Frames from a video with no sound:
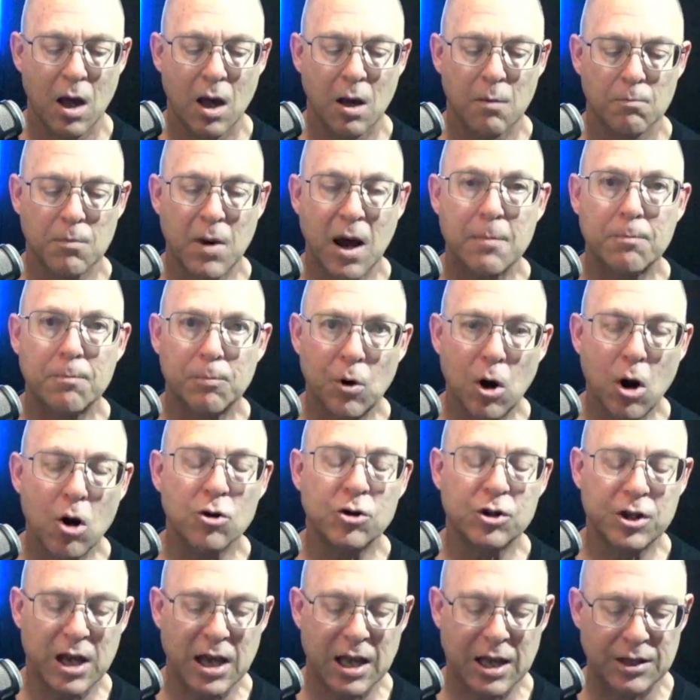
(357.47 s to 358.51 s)
My
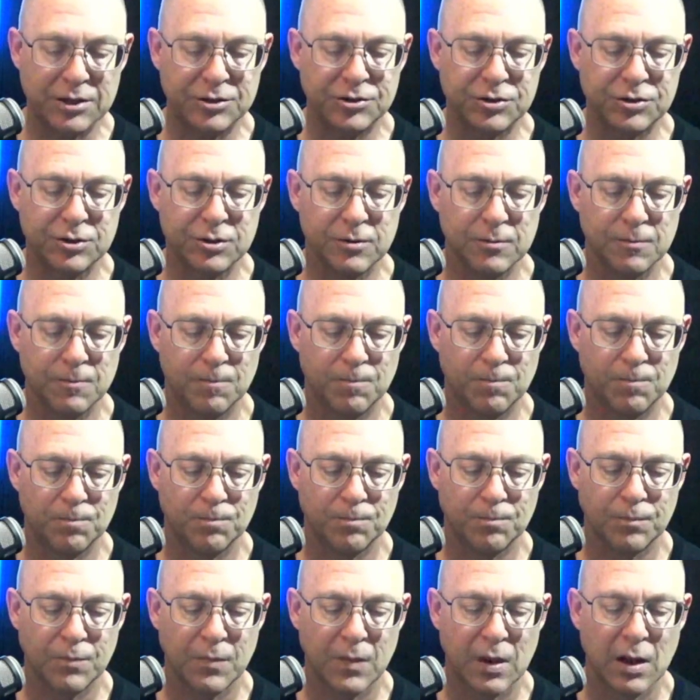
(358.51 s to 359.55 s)
protest
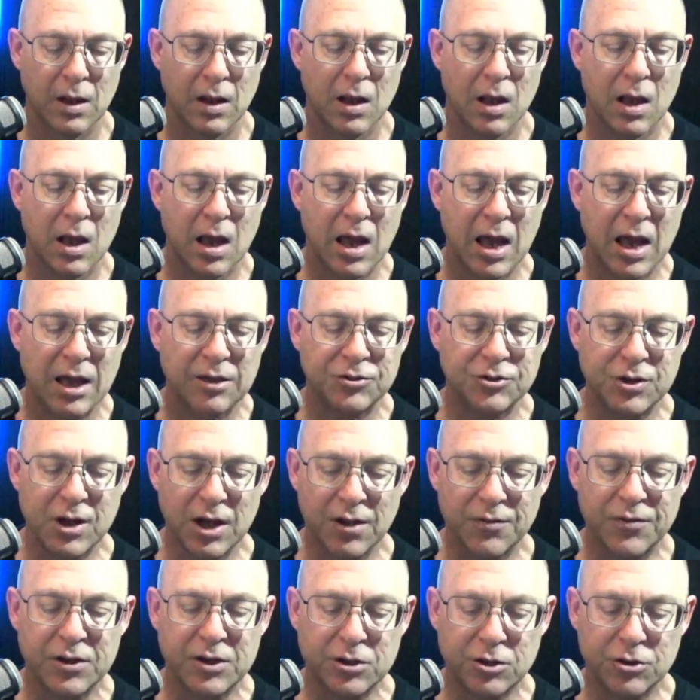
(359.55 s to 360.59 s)
has
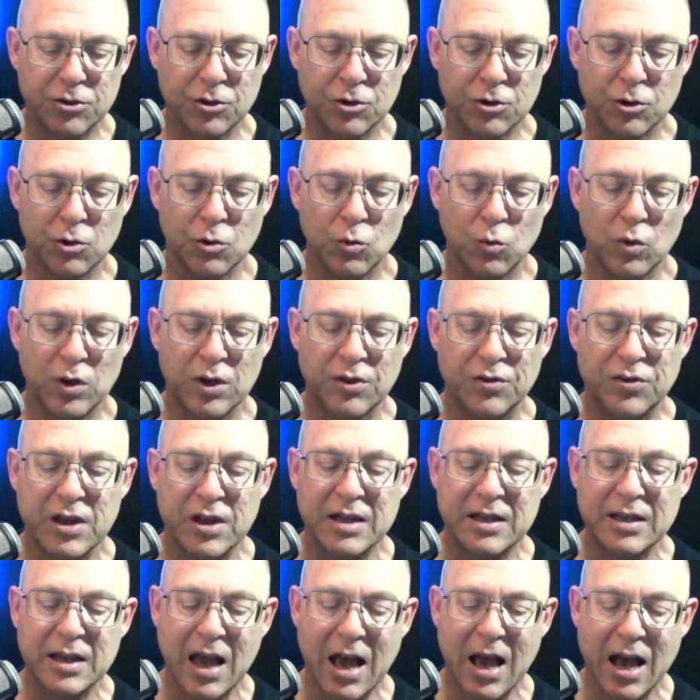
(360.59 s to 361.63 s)
nothing to do with the
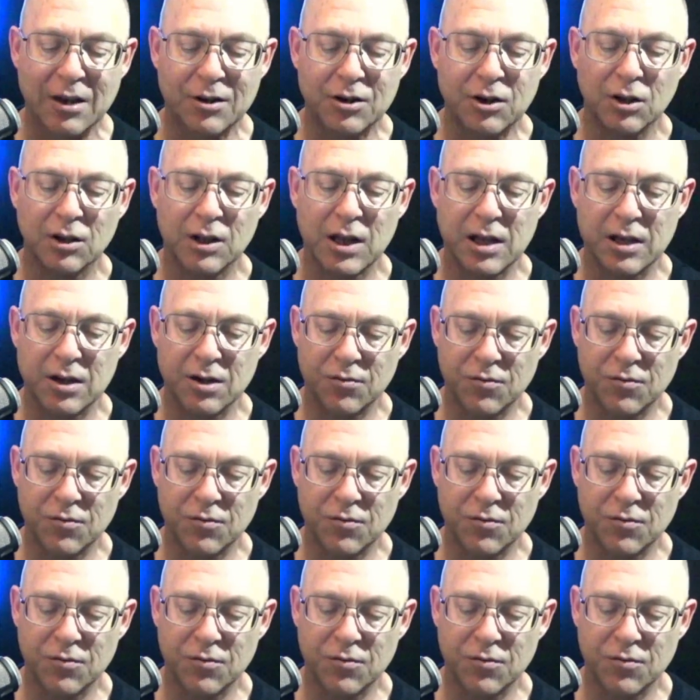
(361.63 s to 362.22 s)
calculated